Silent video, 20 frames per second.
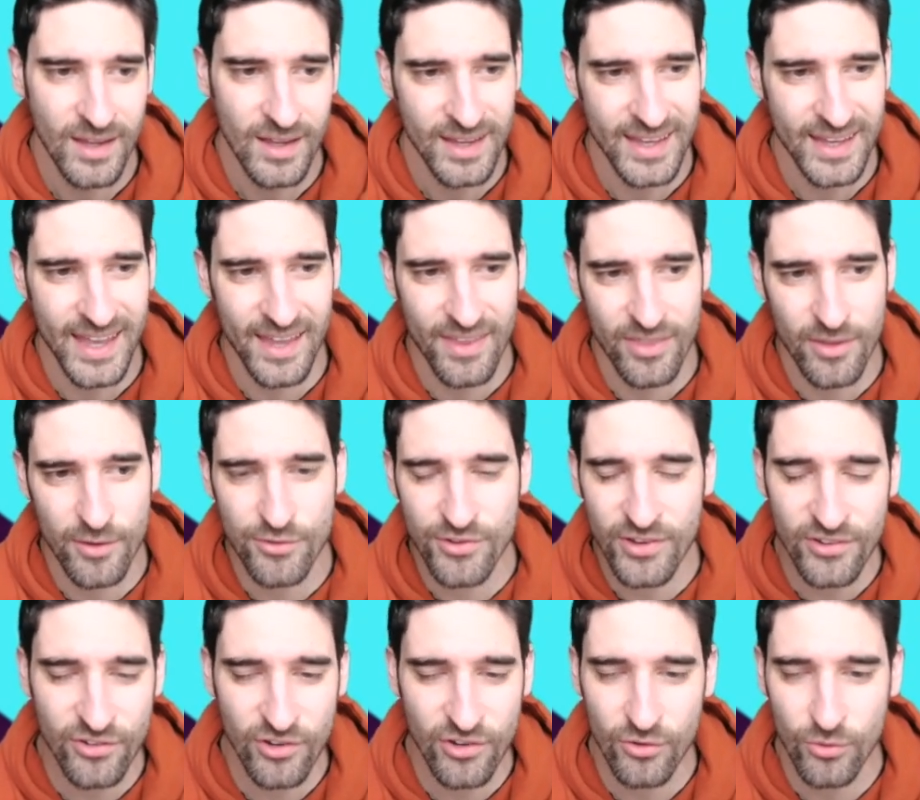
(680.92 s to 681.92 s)
Yeah, there's
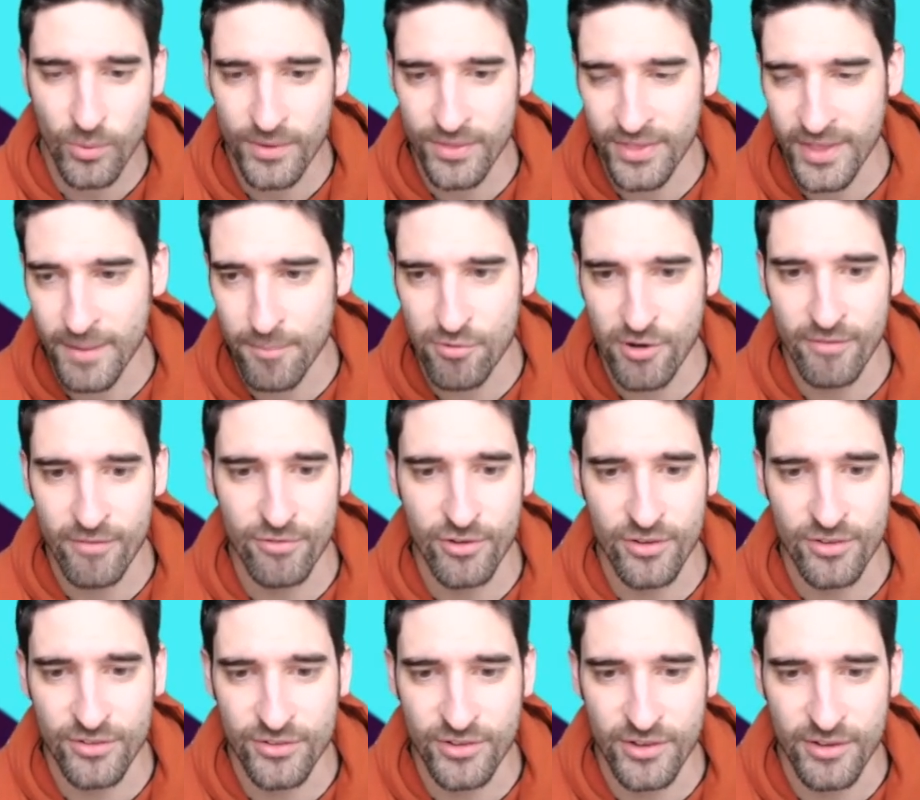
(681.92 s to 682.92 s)
issues with the
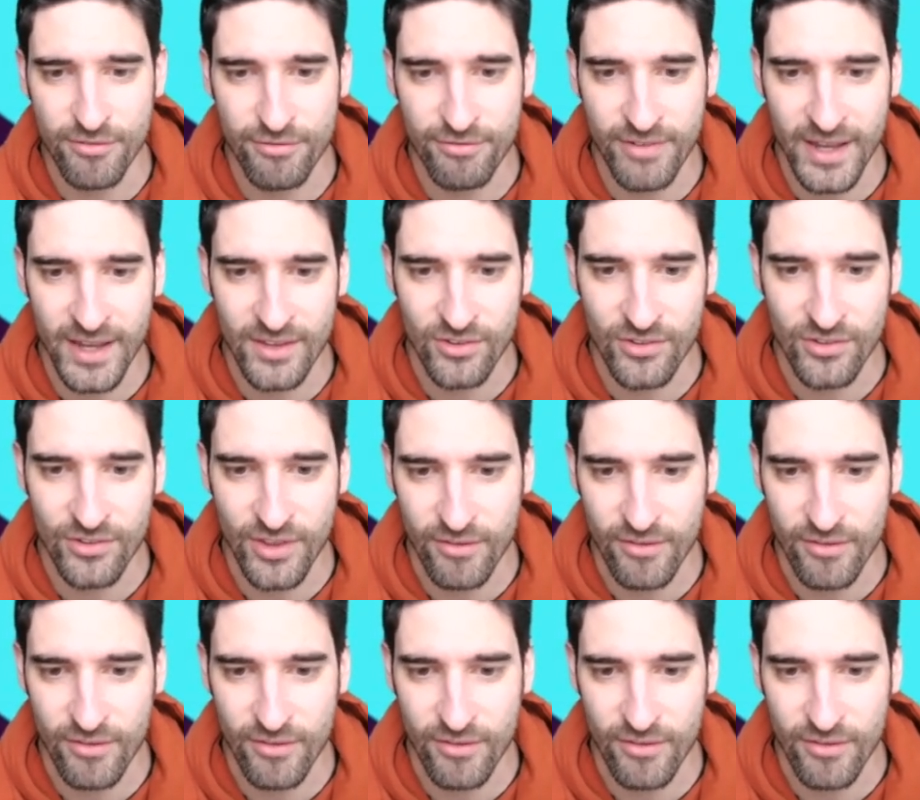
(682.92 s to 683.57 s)
Brentford defence.